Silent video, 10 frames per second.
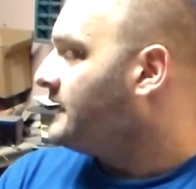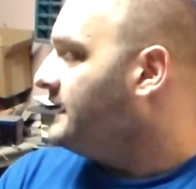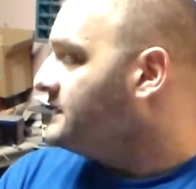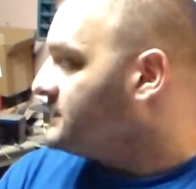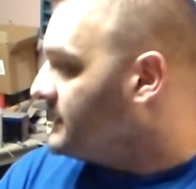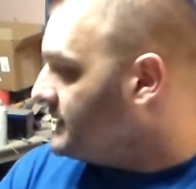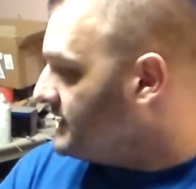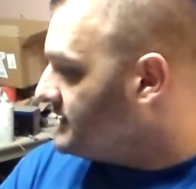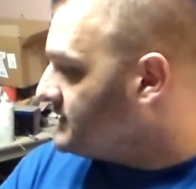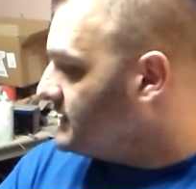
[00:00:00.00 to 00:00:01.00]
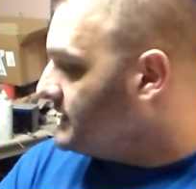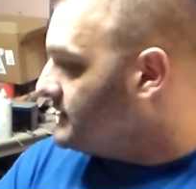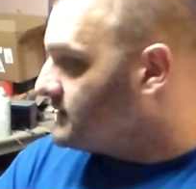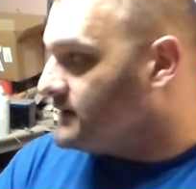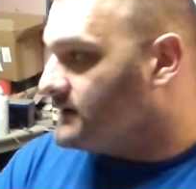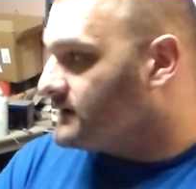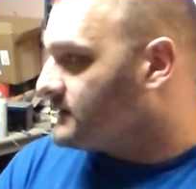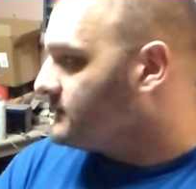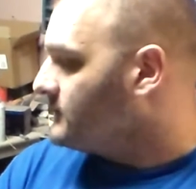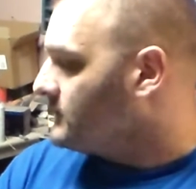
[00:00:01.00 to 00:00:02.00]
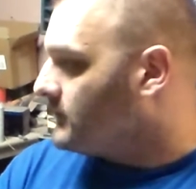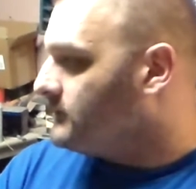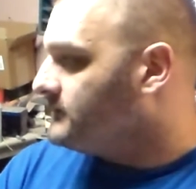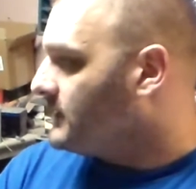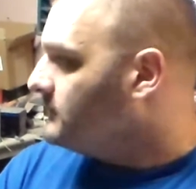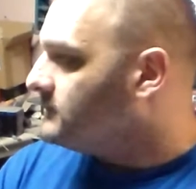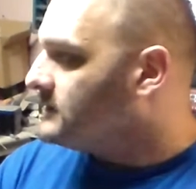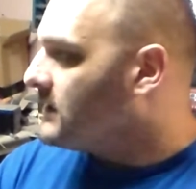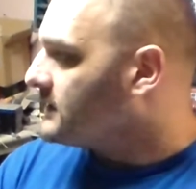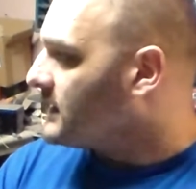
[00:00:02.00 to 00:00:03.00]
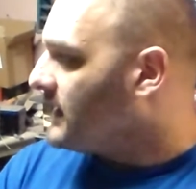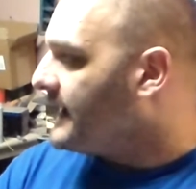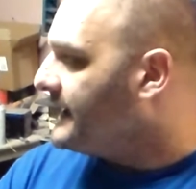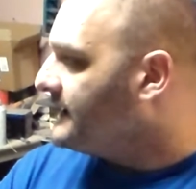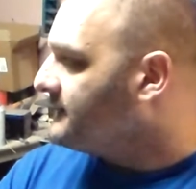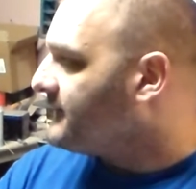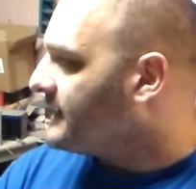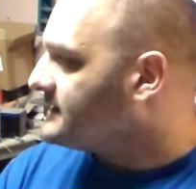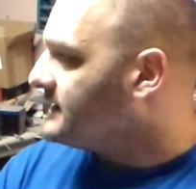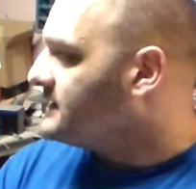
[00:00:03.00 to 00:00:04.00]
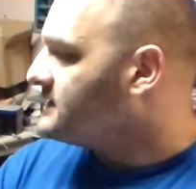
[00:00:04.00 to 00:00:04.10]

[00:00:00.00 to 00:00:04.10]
and she's got the lighting effects in it.